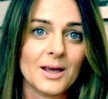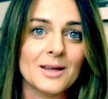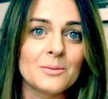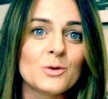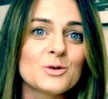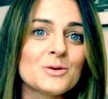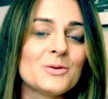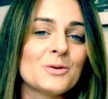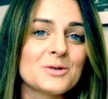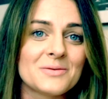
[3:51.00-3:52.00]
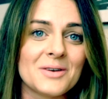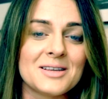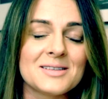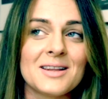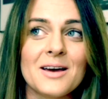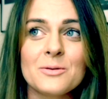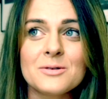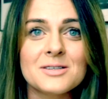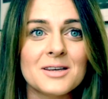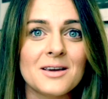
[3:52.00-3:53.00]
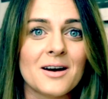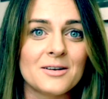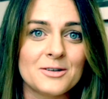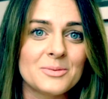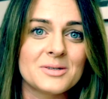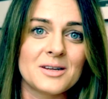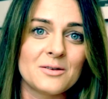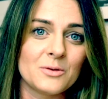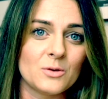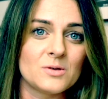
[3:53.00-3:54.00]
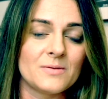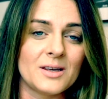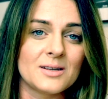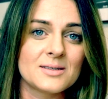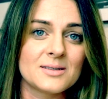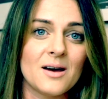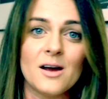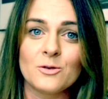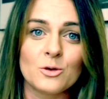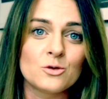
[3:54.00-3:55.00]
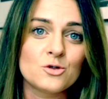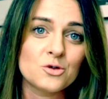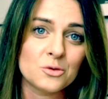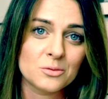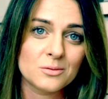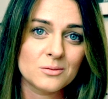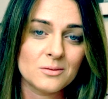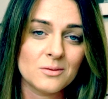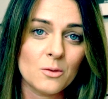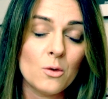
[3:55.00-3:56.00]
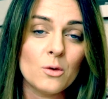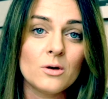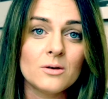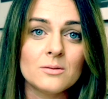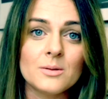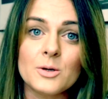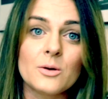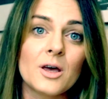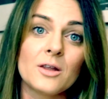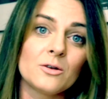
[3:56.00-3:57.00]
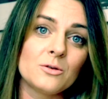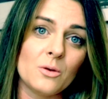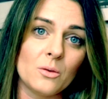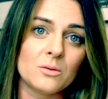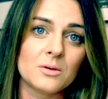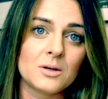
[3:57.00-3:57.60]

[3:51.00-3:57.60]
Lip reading: And most of those things, and I would say 100% of those things, are not true, or you cannot know.